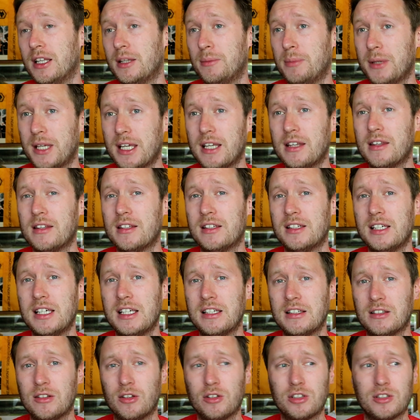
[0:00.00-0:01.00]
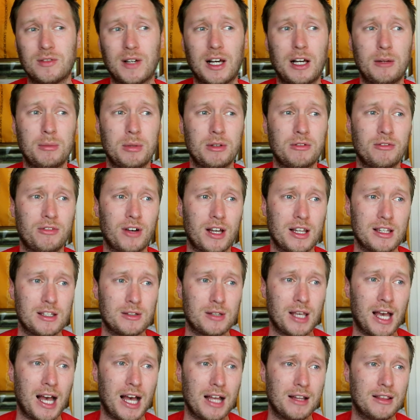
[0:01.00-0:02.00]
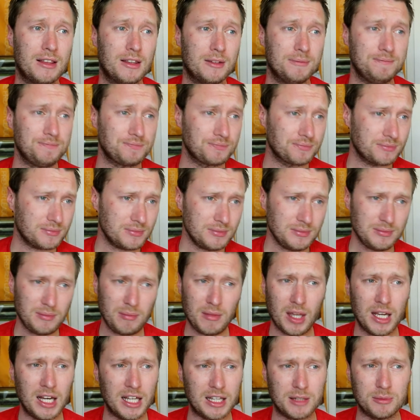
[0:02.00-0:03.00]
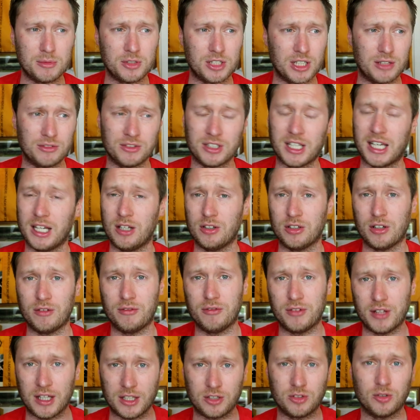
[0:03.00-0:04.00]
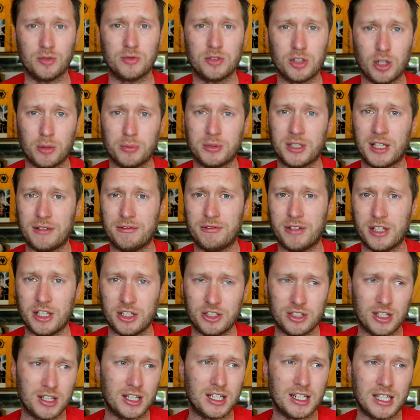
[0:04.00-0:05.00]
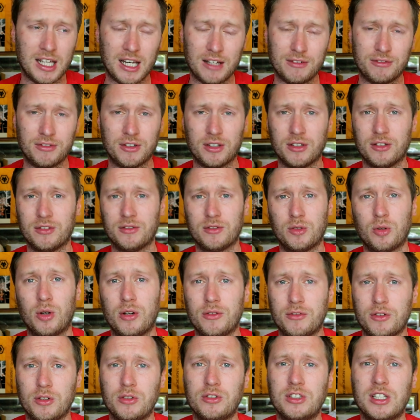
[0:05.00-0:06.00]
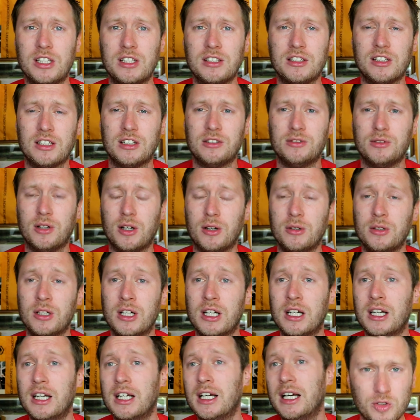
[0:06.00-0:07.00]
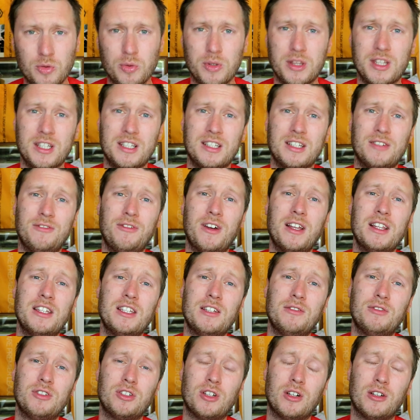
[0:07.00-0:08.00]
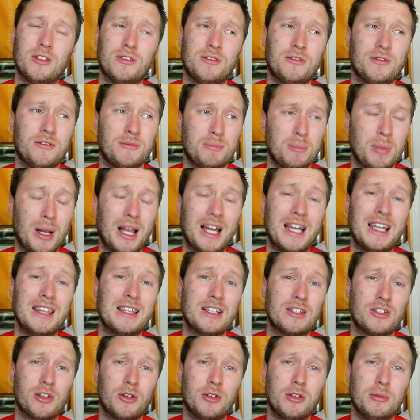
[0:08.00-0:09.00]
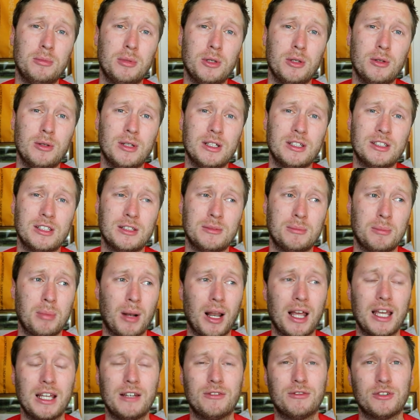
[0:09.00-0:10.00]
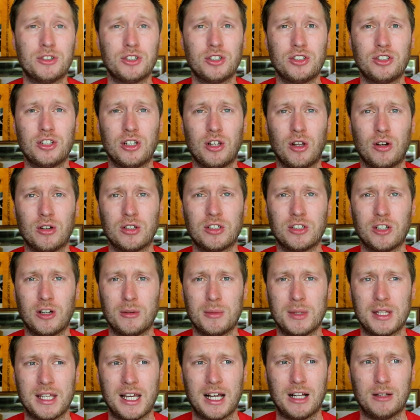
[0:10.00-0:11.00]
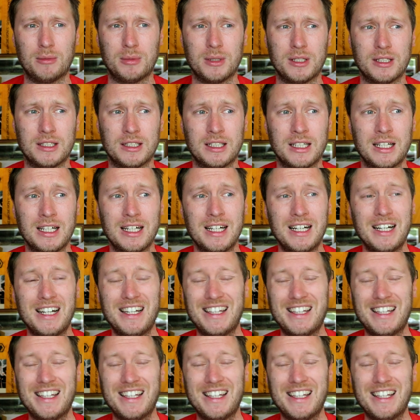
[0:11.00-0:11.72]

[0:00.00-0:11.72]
at the beginning of the season, lots of Albion fans had themselves nailed on for that sort of top 10 finish that they'd had for quite a few seasons in a row. So with the defensive style of play that Tony Pulis had played for such a long time at the Albion,